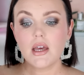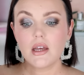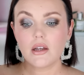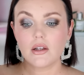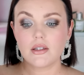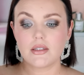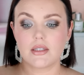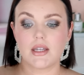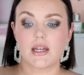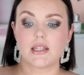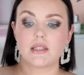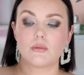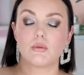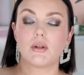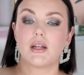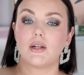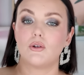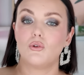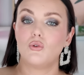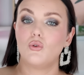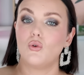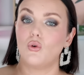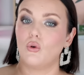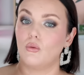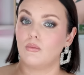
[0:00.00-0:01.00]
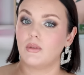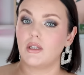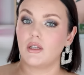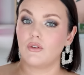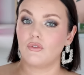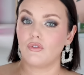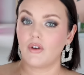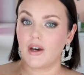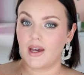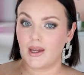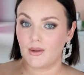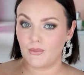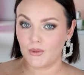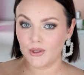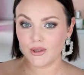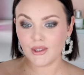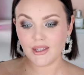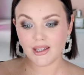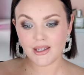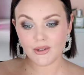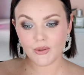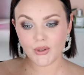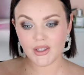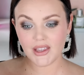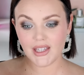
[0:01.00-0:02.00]
because that's what I normally find with
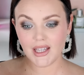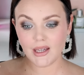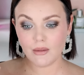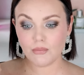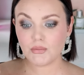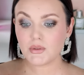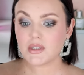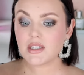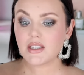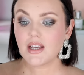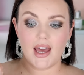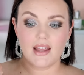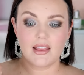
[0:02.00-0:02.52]
liquid lips.